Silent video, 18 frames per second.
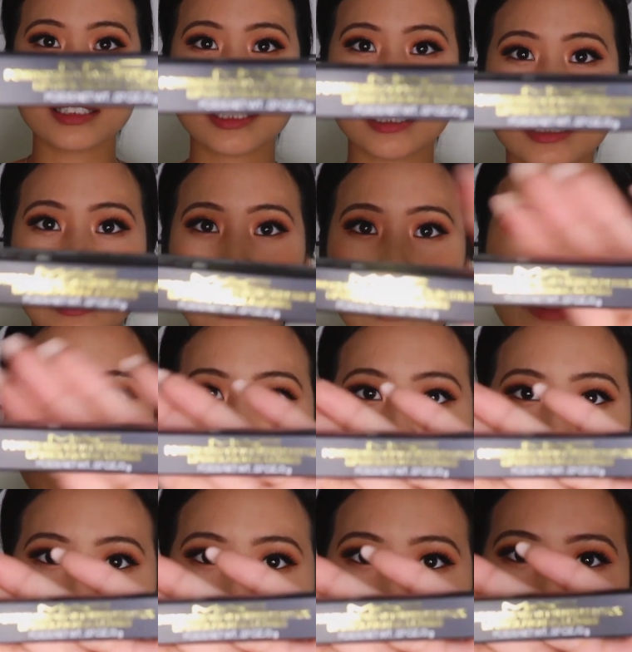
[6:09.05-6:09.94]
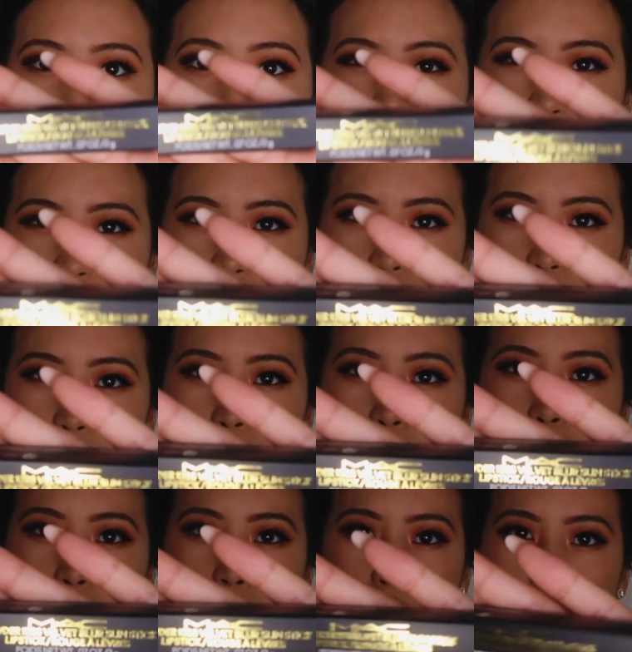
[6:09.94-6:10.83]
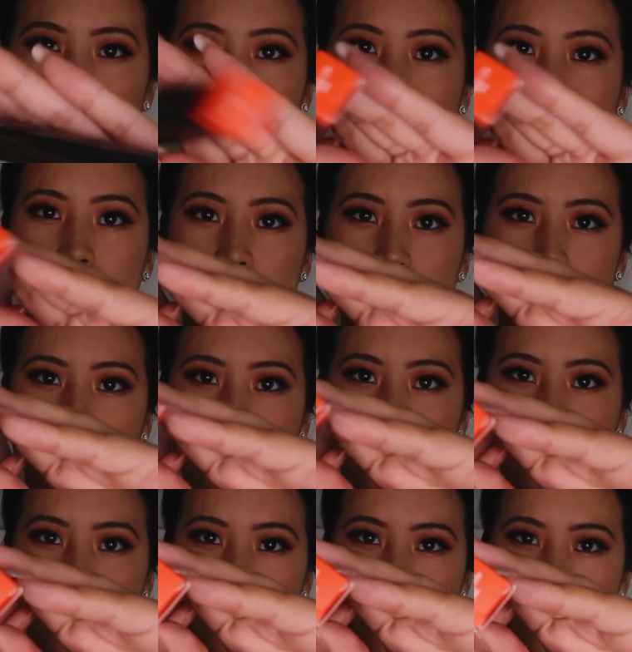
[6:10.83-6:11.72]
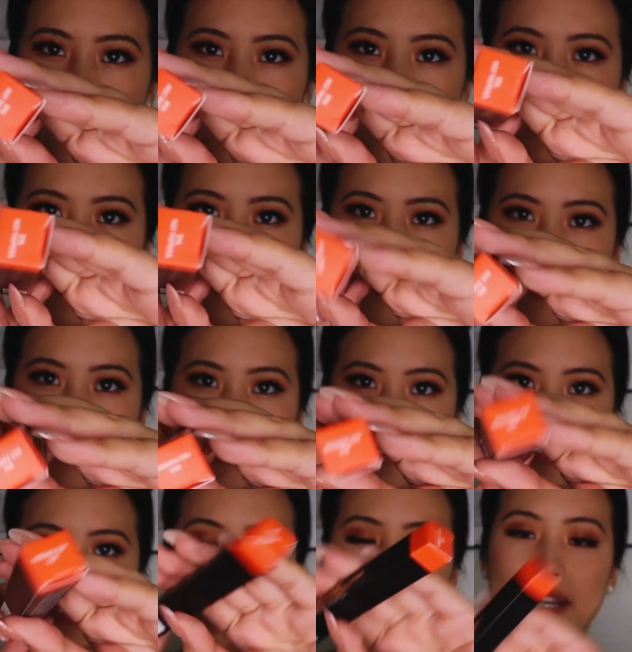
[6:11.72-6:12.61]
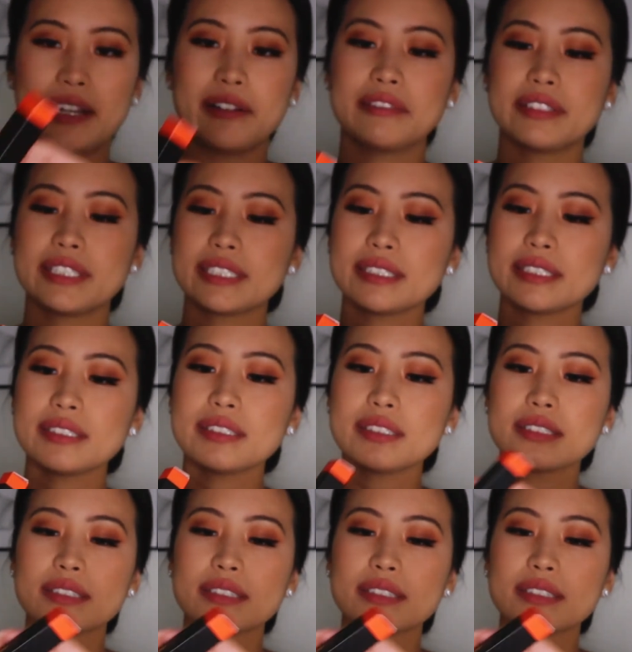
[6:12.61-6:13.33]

I think this one is more daring.